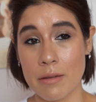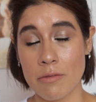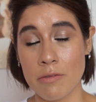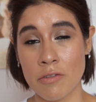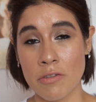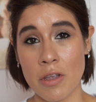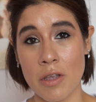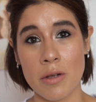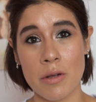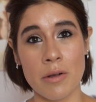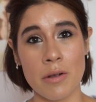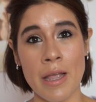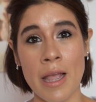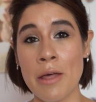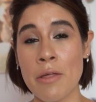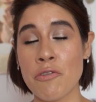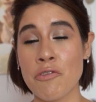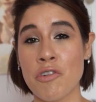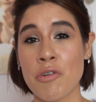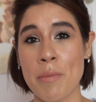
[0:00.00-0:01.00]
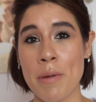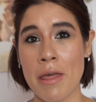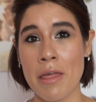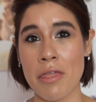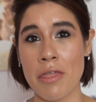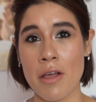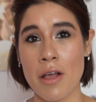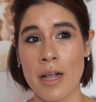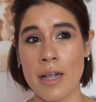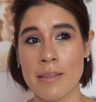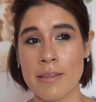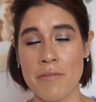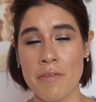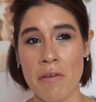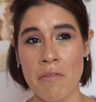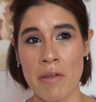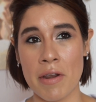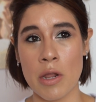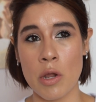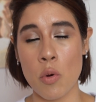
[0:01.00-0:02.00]
So yeah, those are my thoughts. If
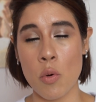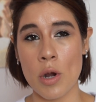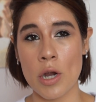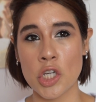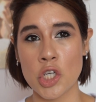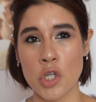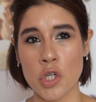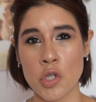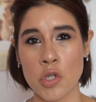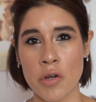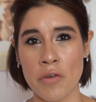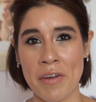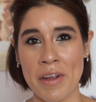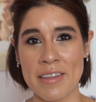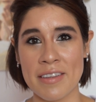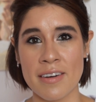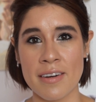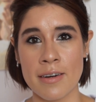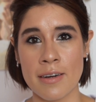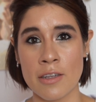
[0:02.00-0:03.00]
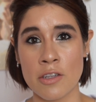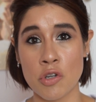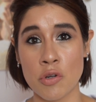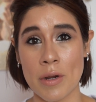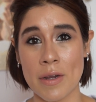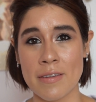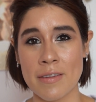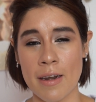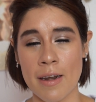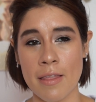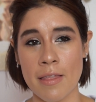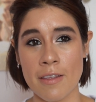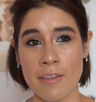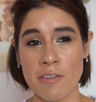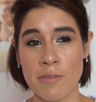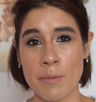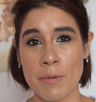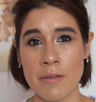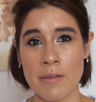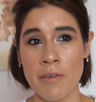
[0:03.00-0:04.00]
you have any questions or if I didn't address anything
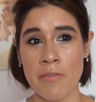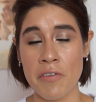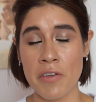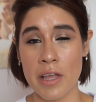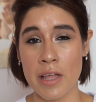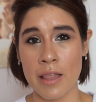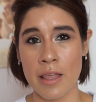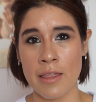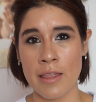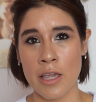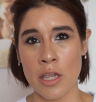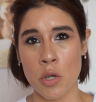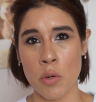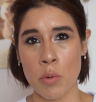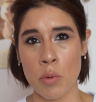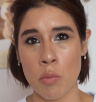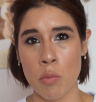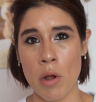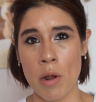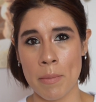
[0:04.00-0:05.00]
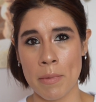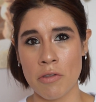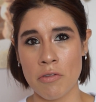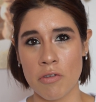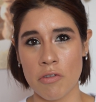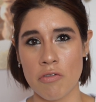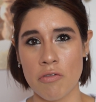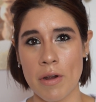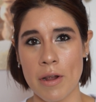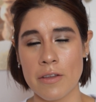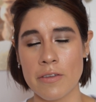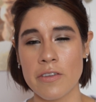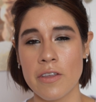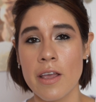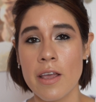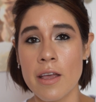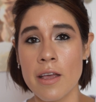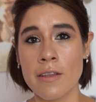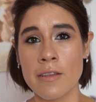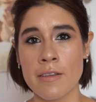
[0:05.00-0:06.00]
specifically that you would want me to address,
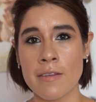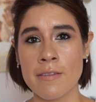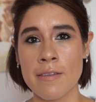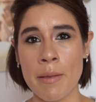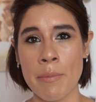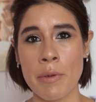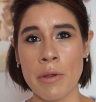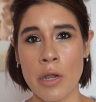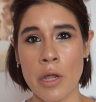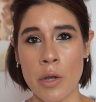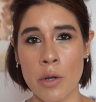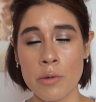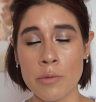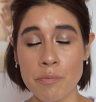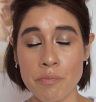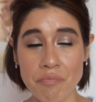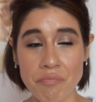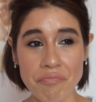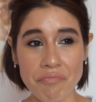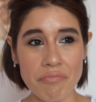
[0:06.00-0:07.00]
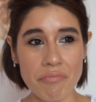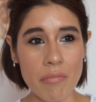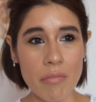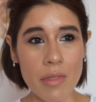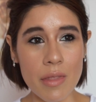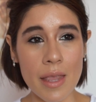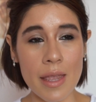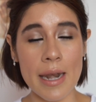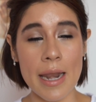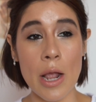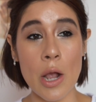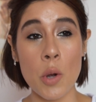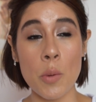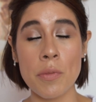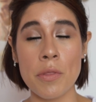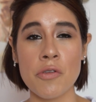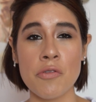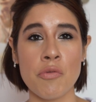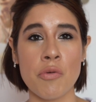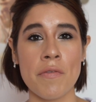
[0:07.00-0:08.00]
just let me know. And I
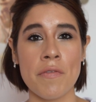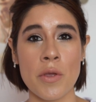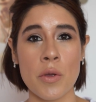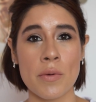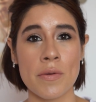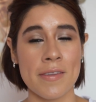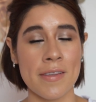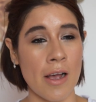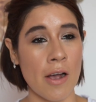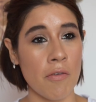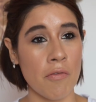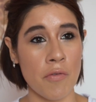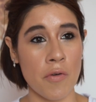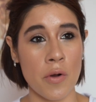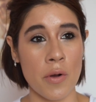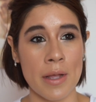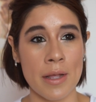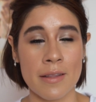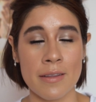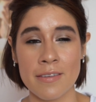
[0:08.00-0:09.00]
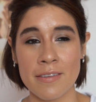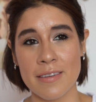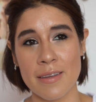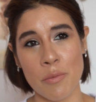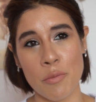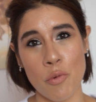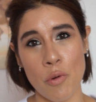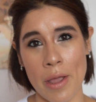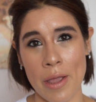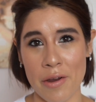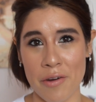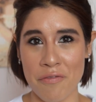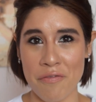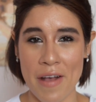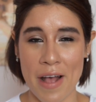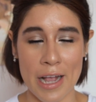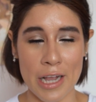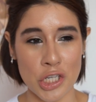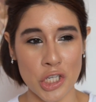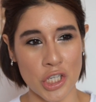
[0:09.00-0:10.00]
hope this review was helpful in some way or
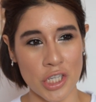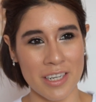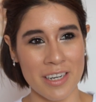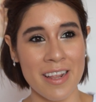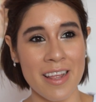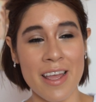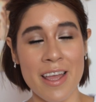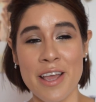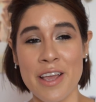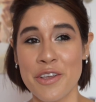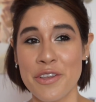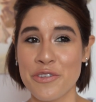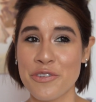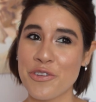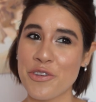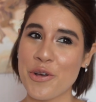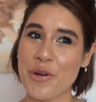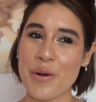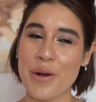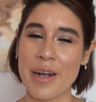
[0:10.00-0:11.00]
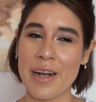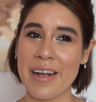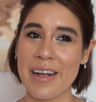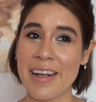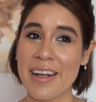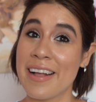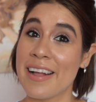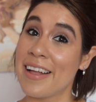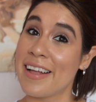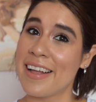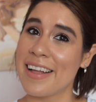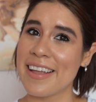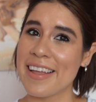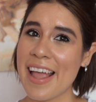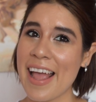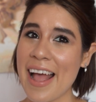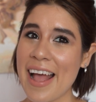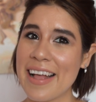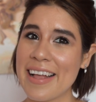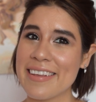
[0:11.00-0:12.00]
fashion. So uh,
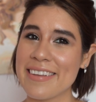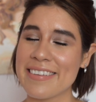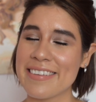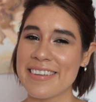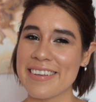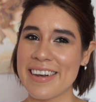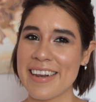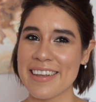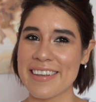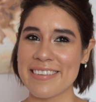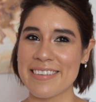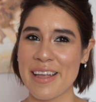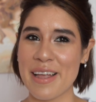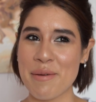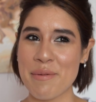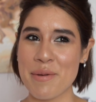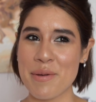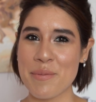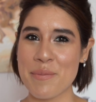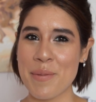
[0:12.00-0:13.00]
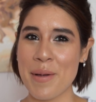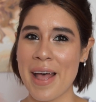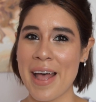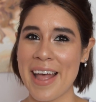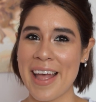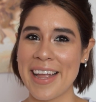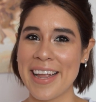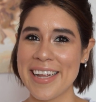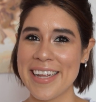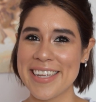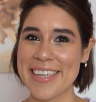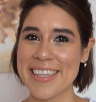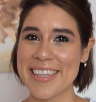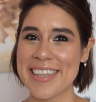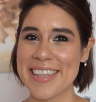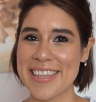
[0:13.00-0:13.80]
yeah, see you next time. Bye.